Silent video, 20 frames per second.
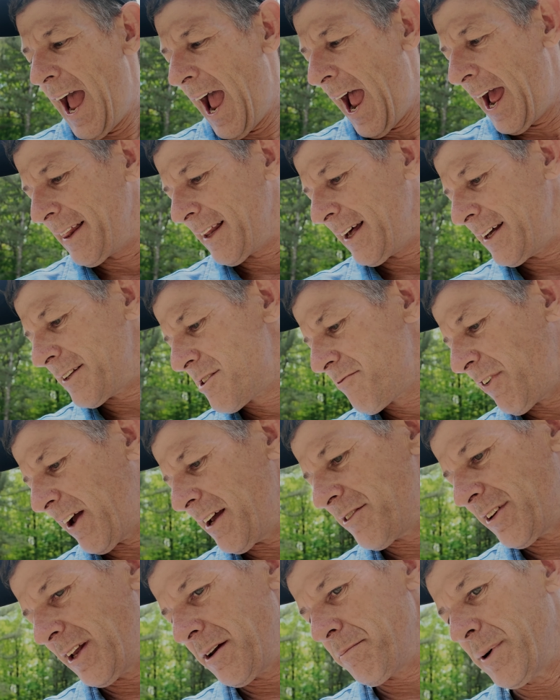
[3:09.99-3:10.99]
And let's
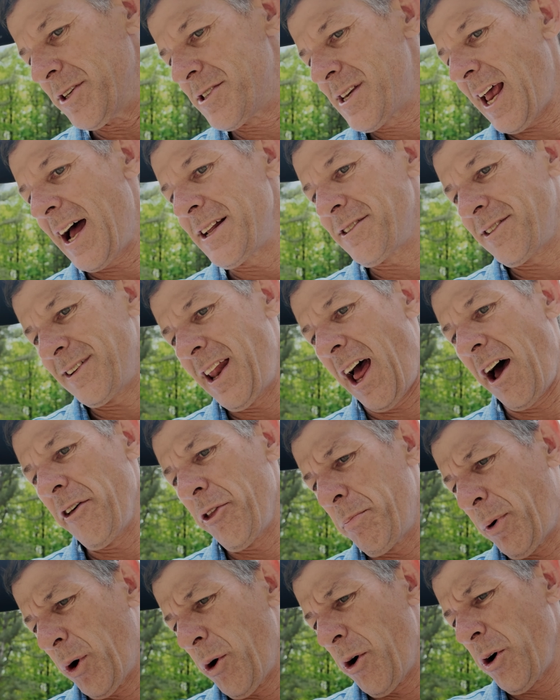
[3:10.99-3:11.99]
face it, besides now
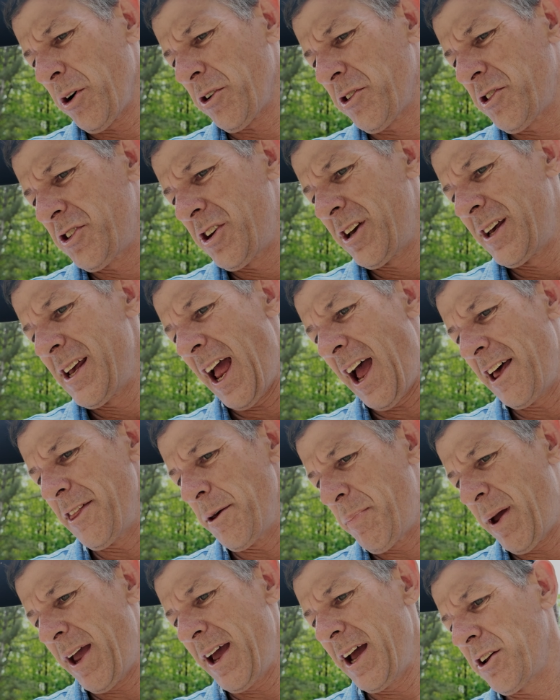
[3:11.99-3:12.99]
the bergs and
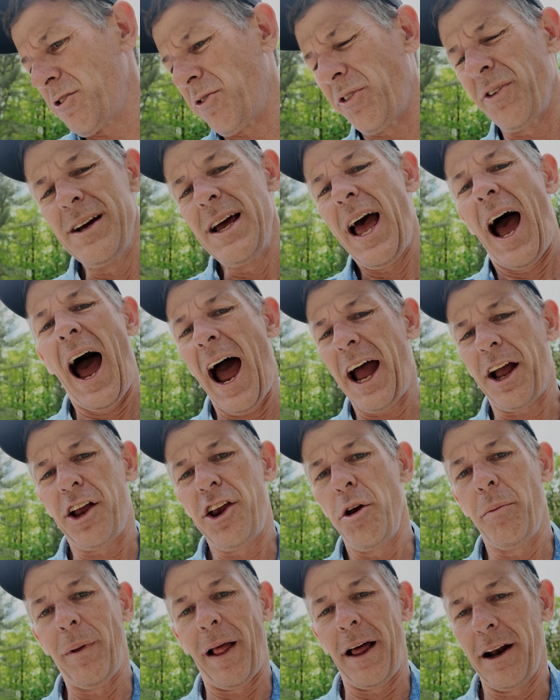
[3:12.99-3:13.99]
the pigs, I
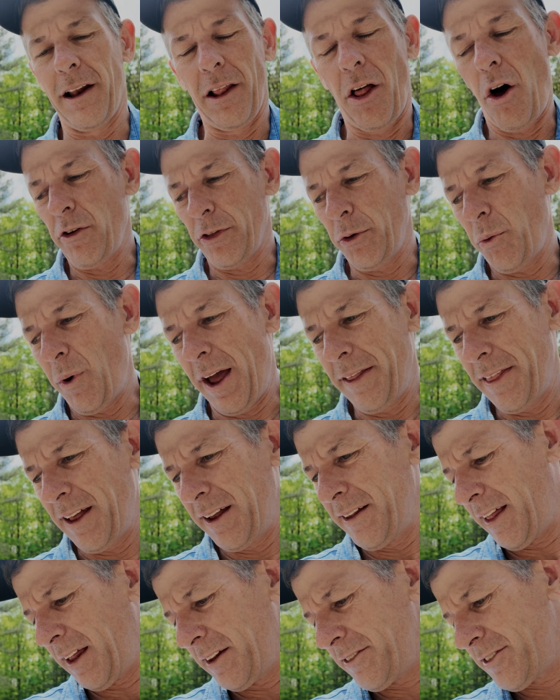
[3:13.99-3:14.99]
accumulated along the way,
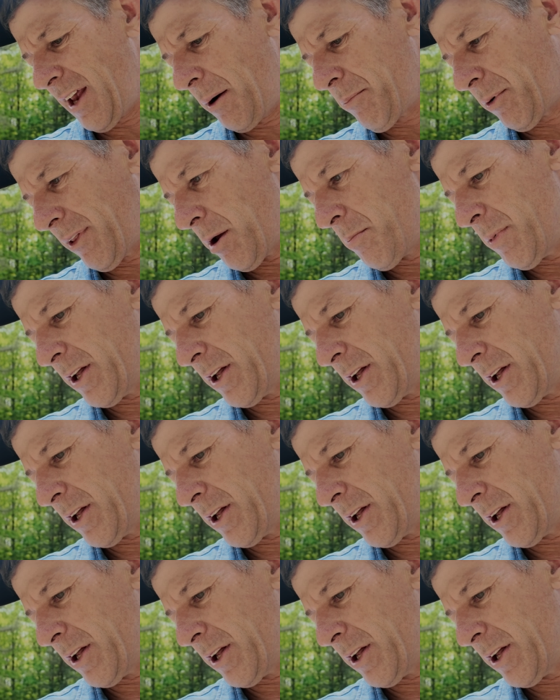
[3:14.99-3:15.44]
that's separately.